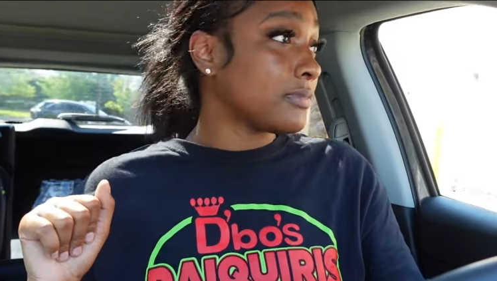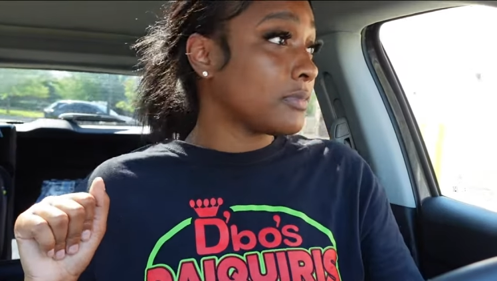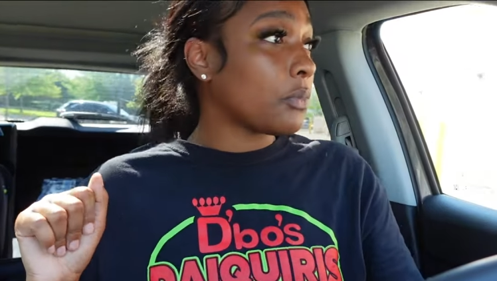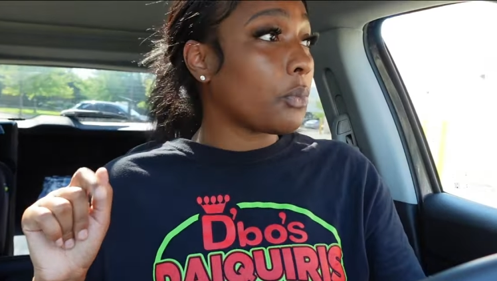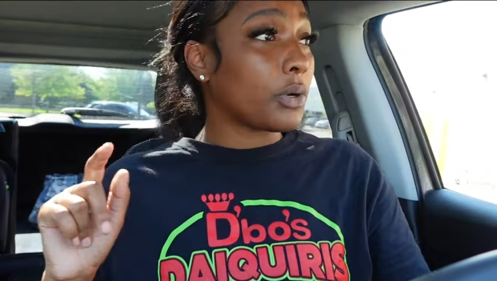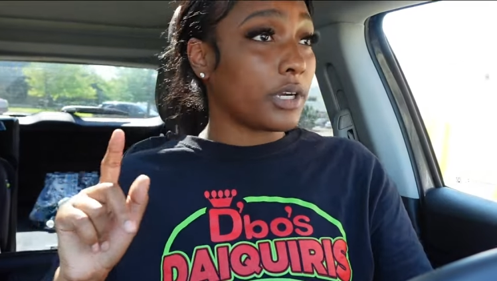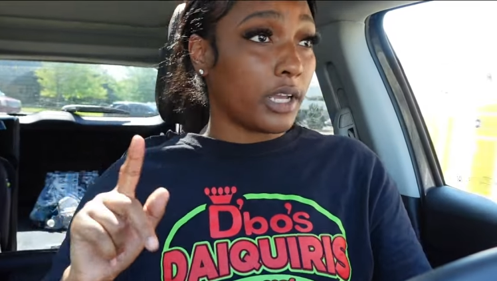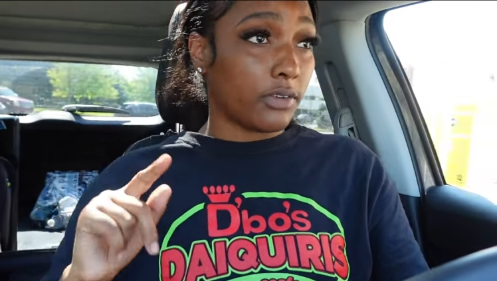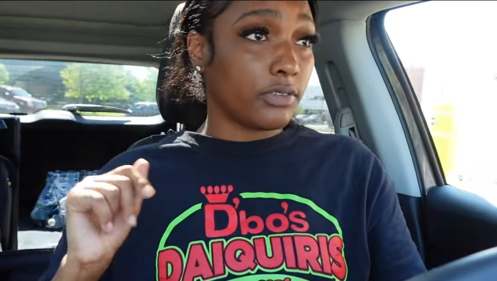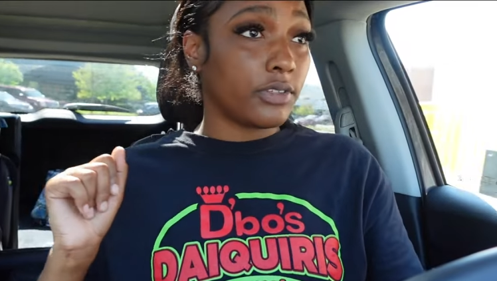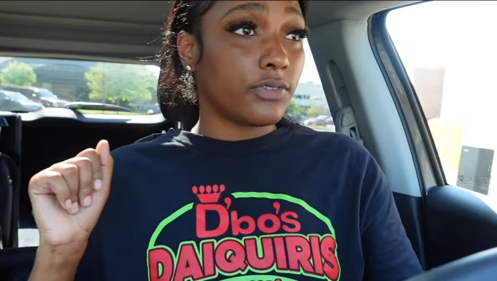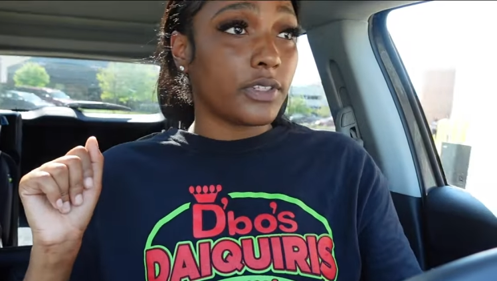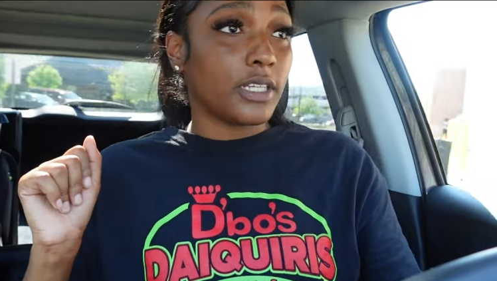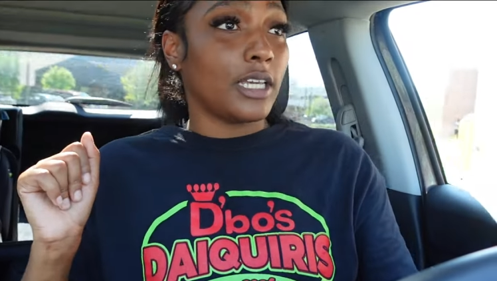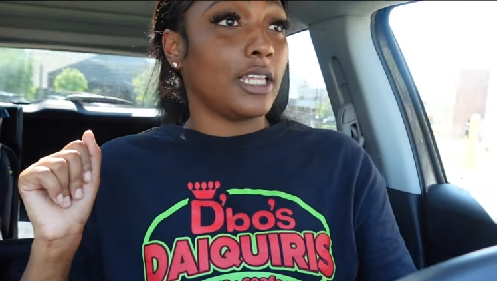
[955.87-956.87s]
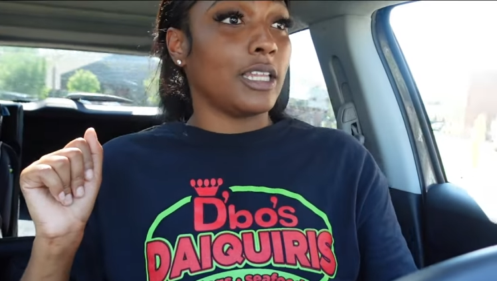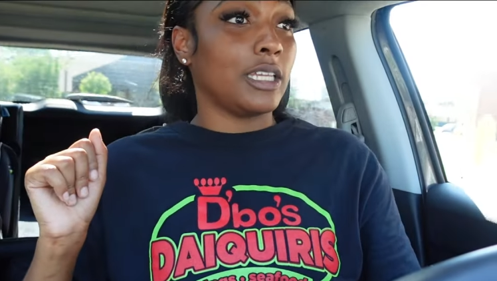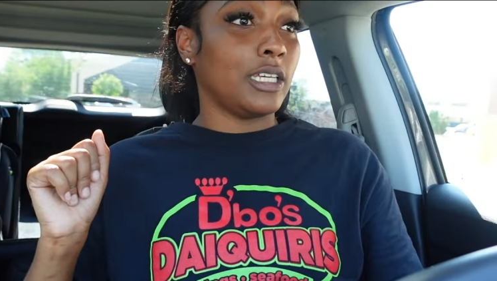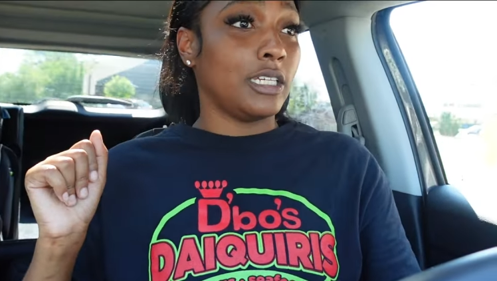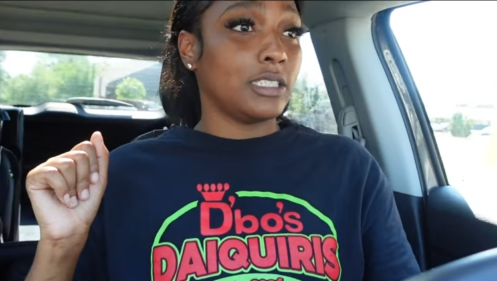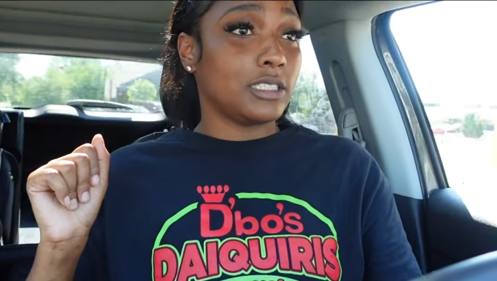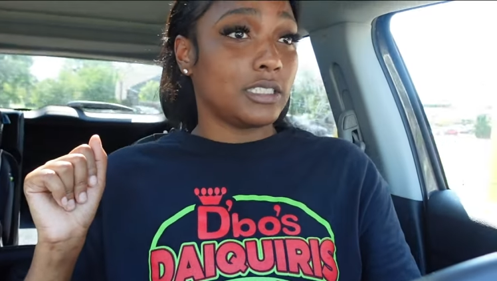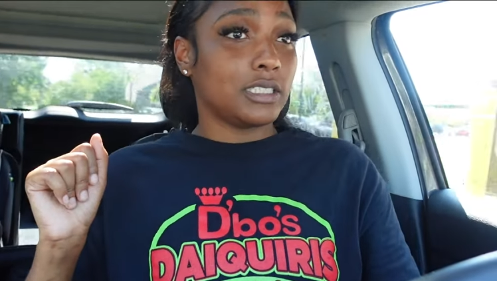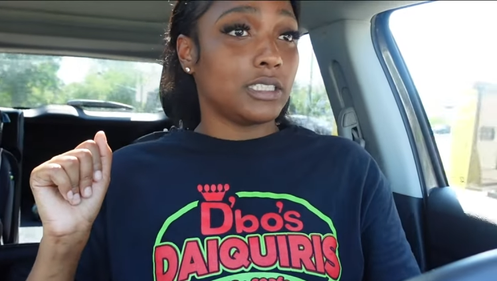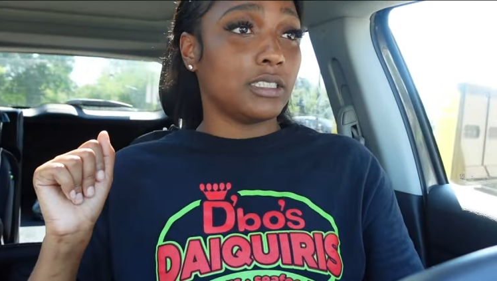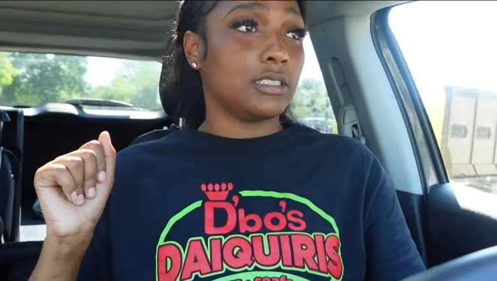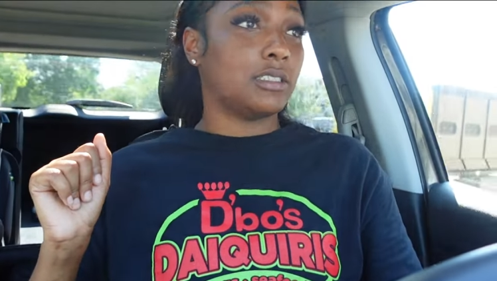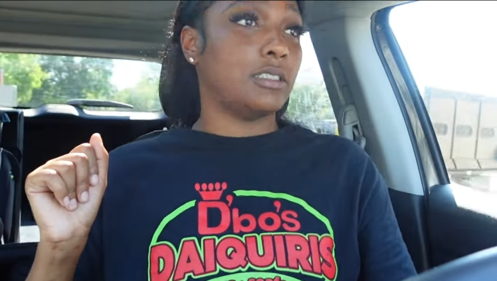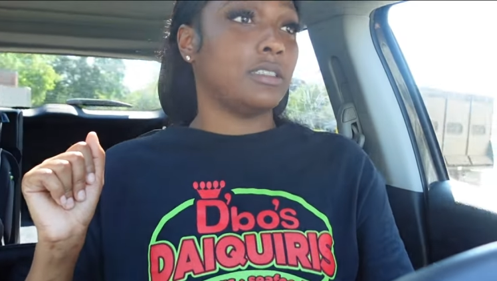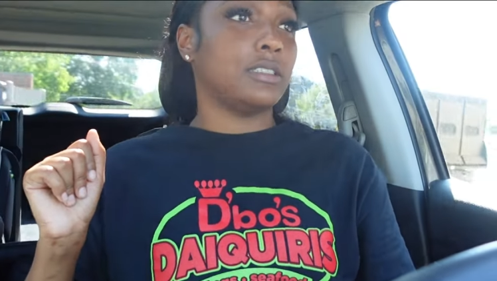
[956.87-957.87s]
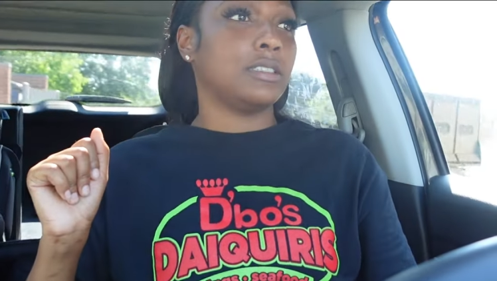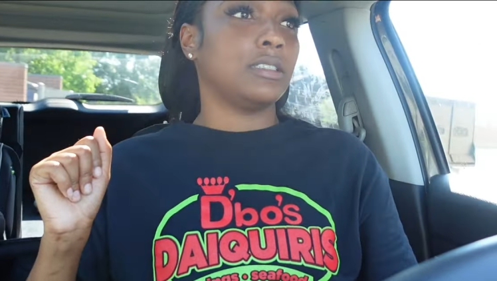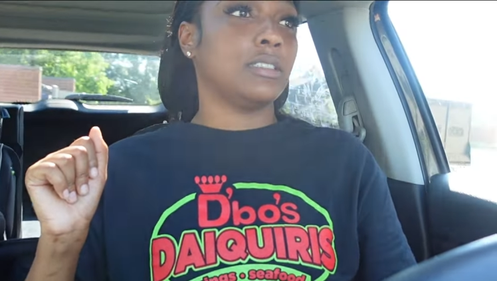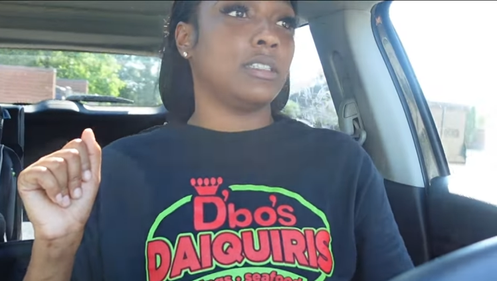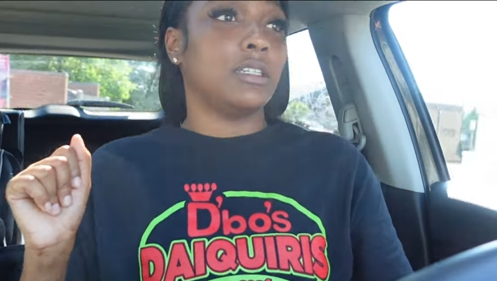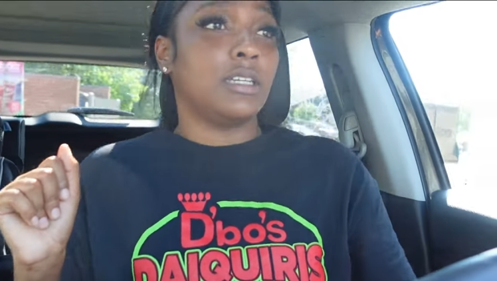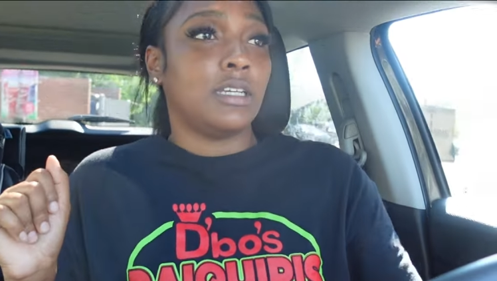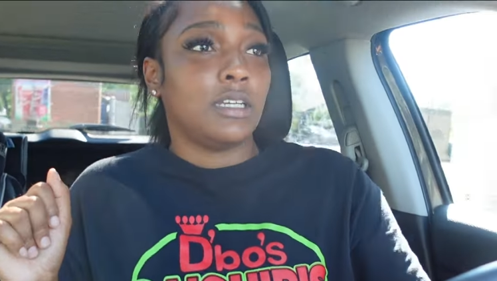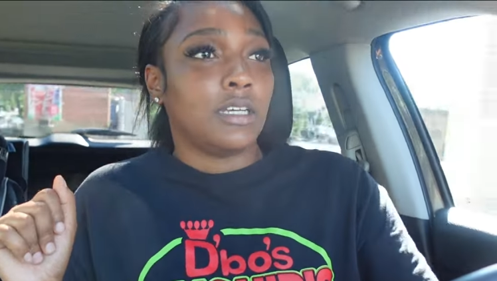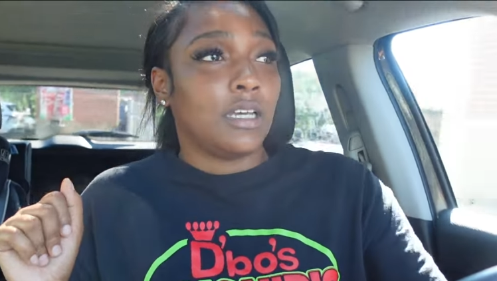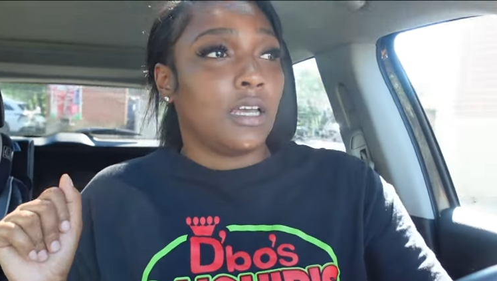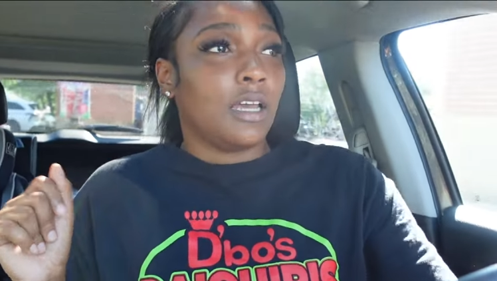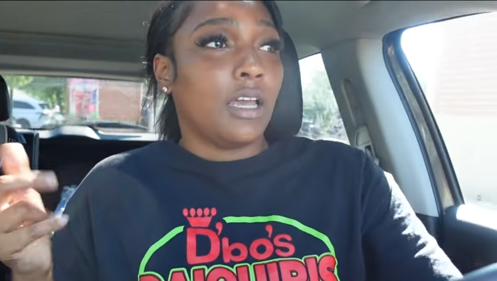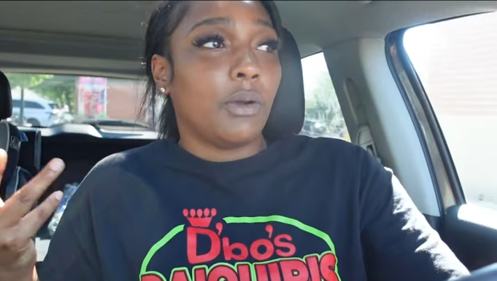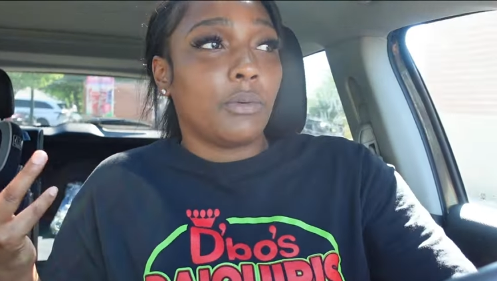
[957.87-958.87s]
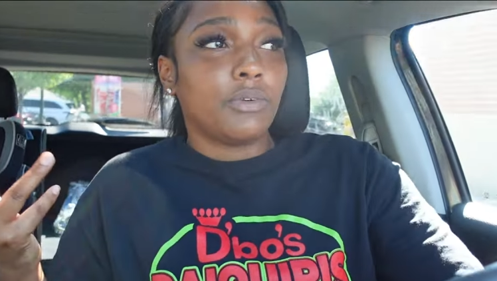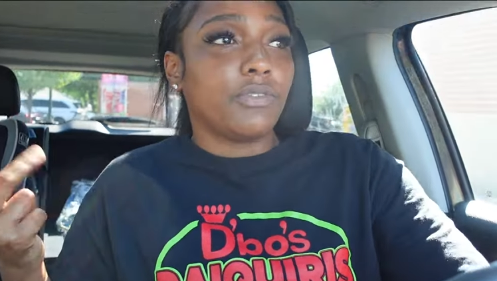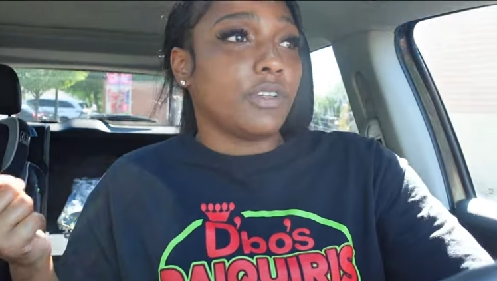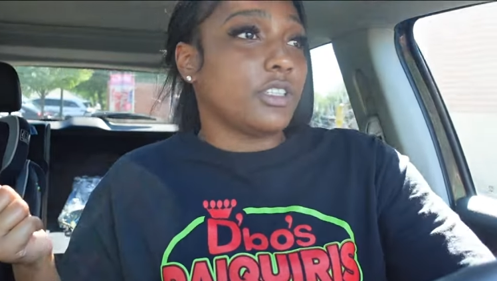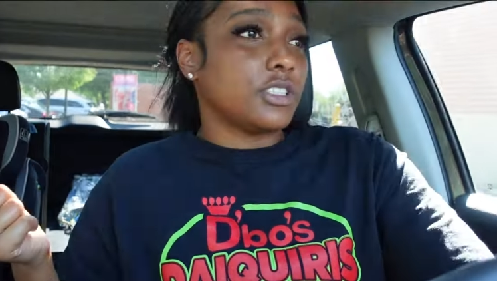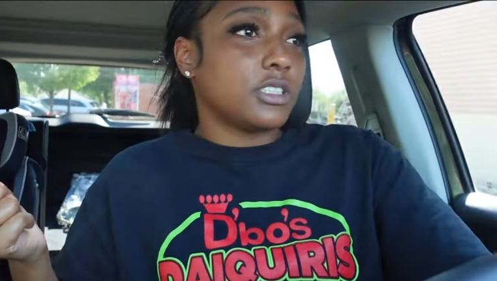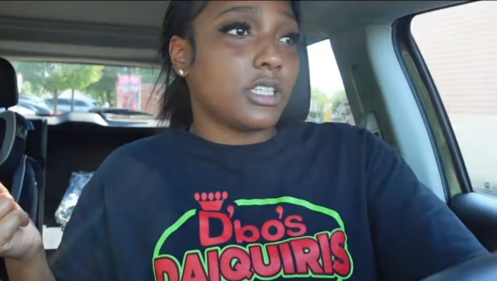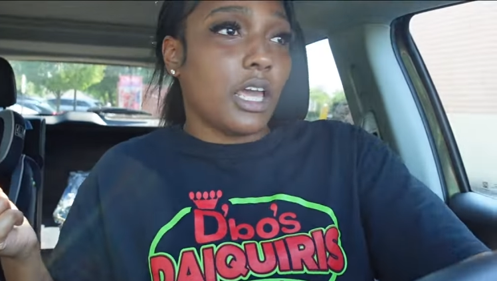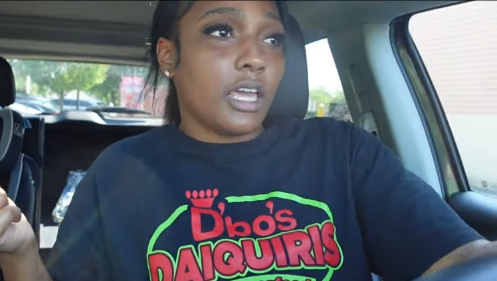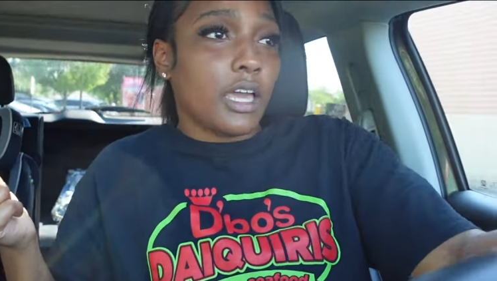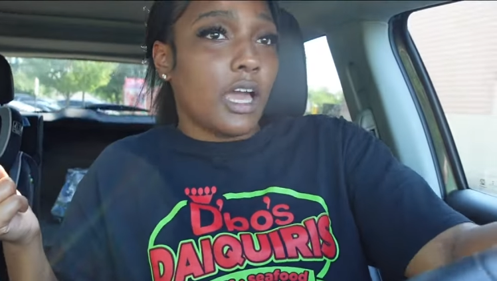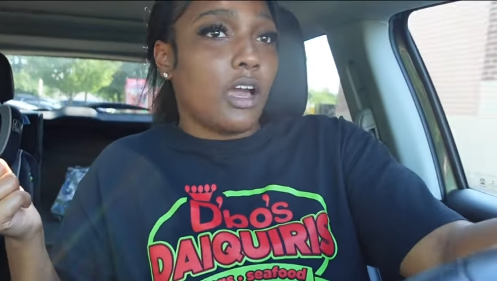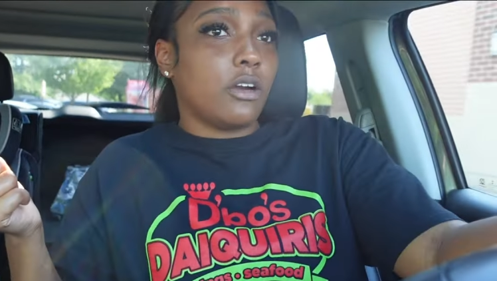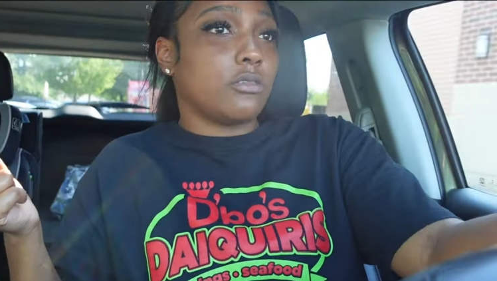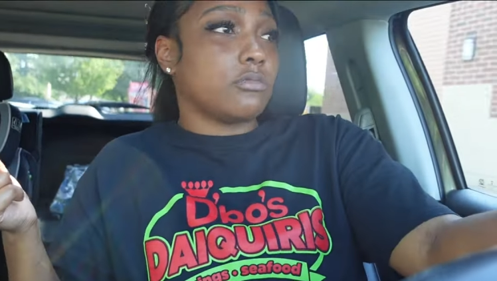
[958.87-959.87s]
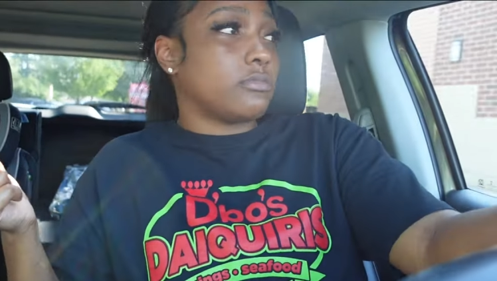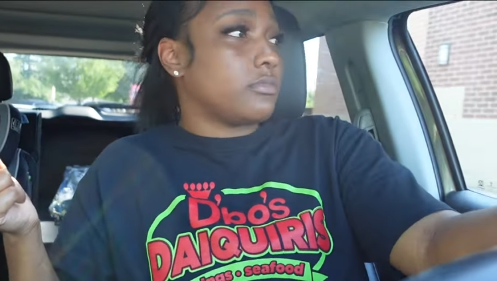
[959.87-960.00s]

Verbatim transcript: we're definitely gonna get lit and we're gonna just hang out